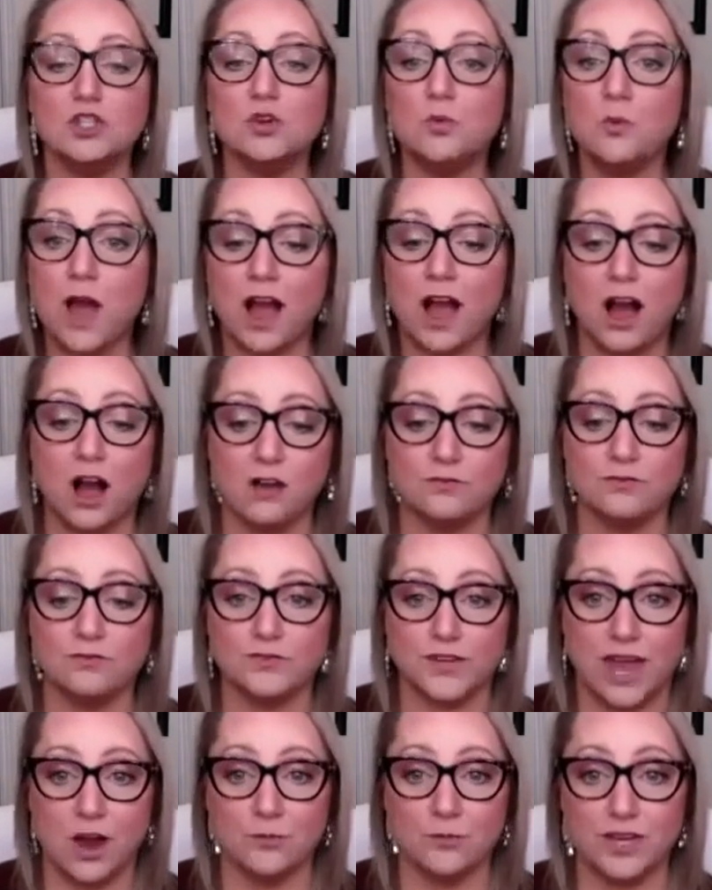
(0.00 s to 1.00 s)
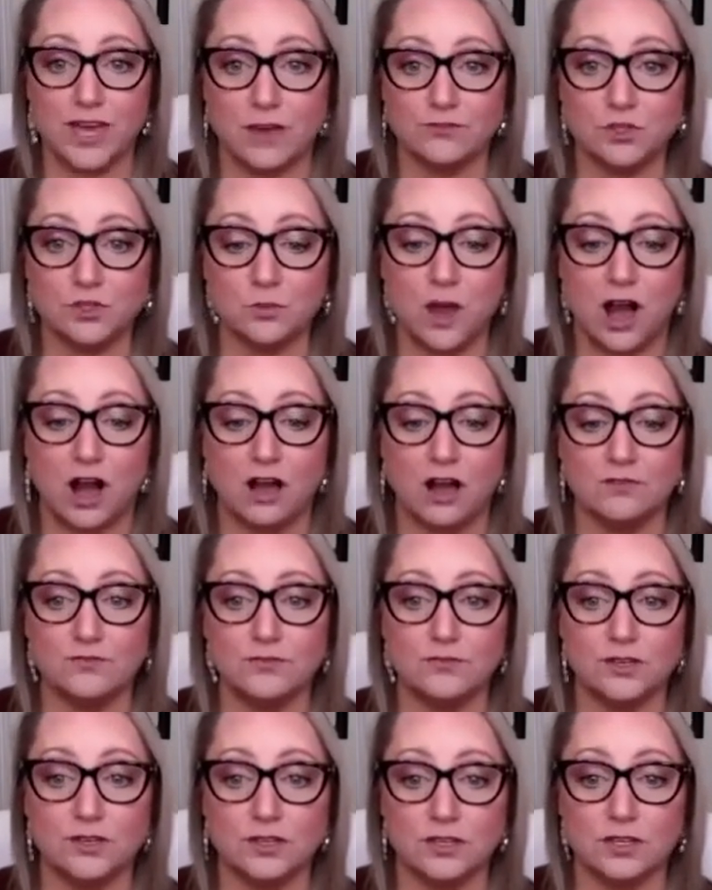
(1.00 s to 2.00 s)
12 now. We have
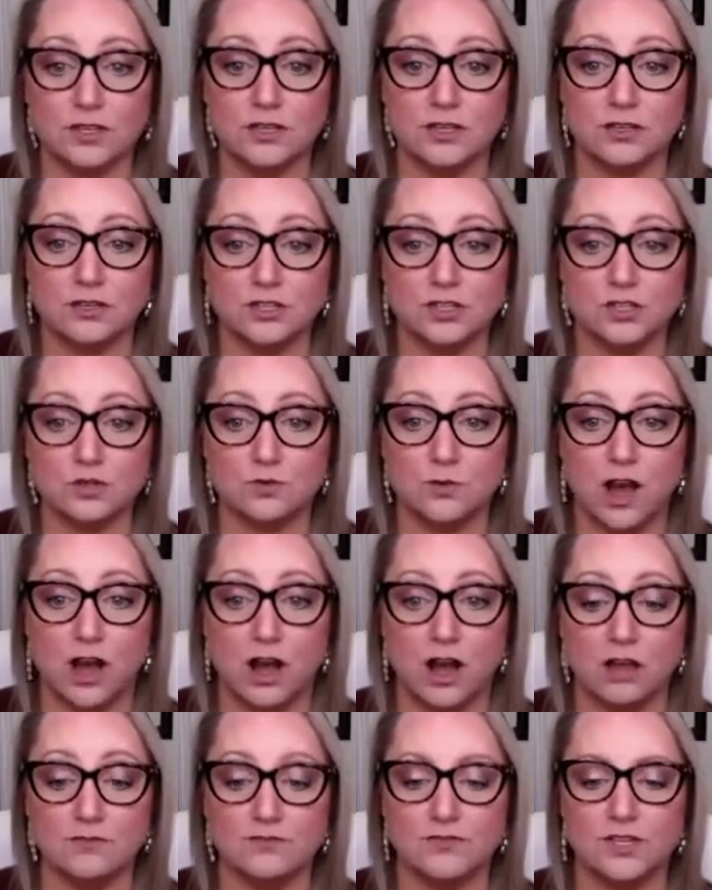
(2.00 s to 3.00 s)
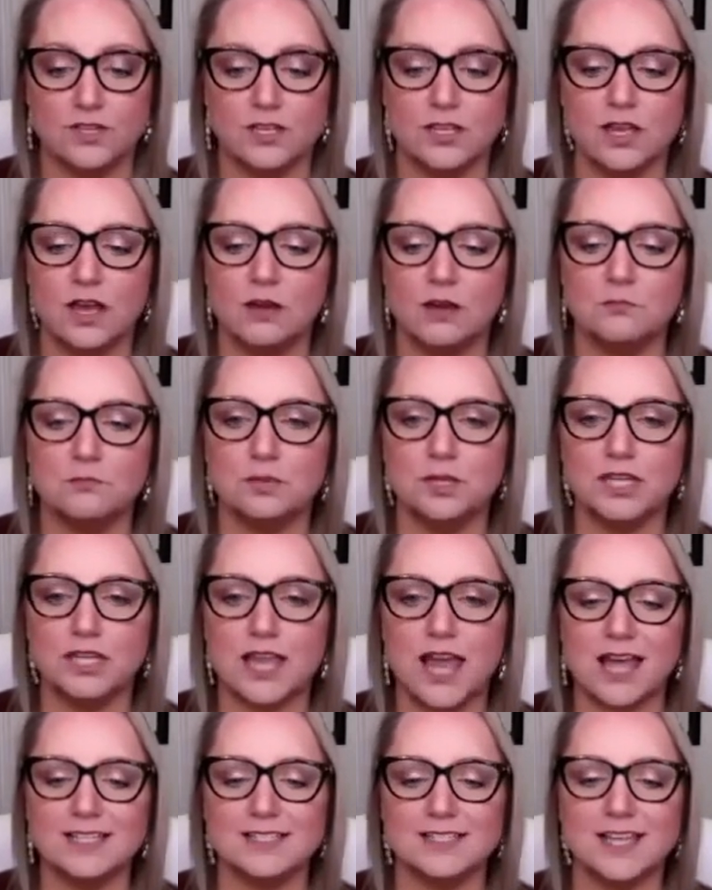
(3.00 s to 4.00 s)
12. 12
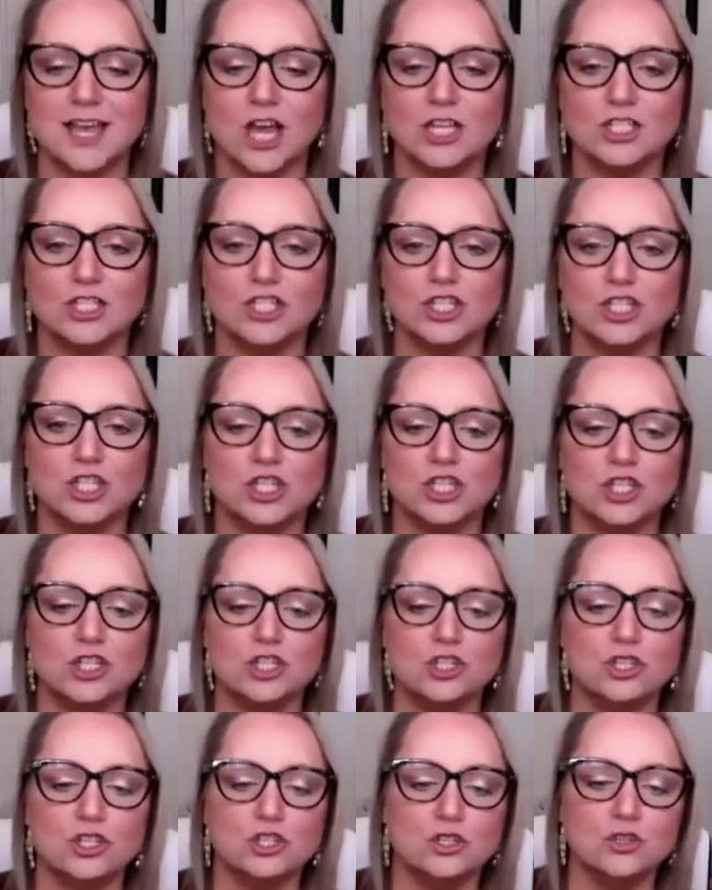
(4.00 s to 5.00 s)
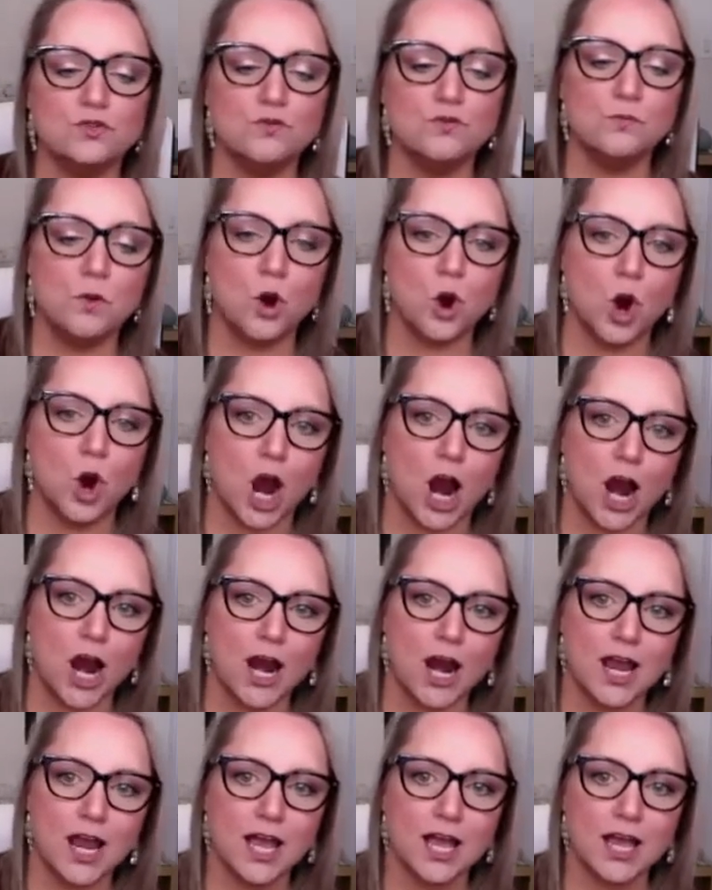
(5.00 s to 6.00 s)
plus 2
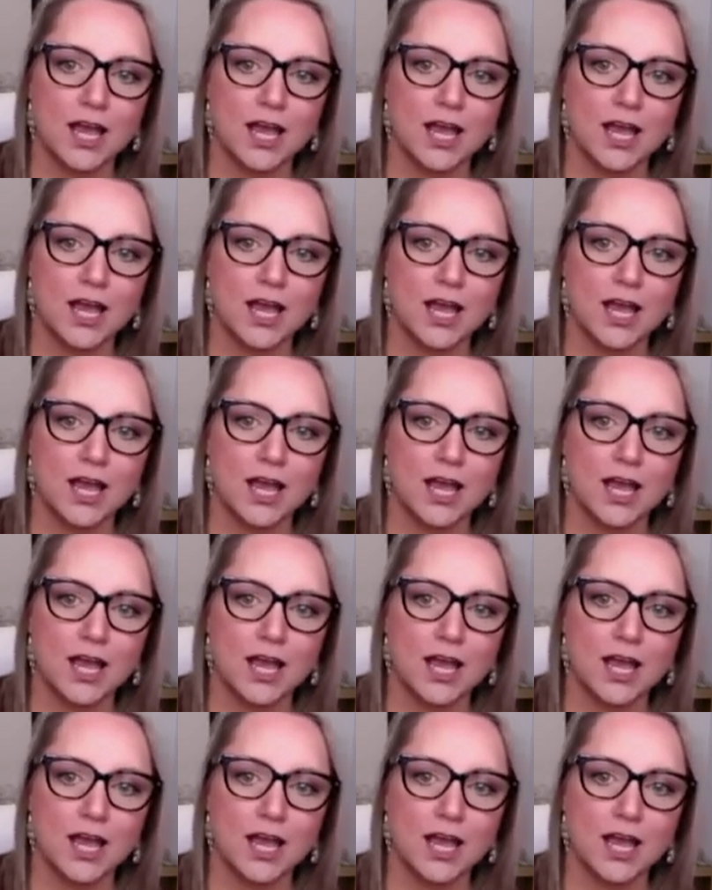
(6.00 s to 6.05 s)
more.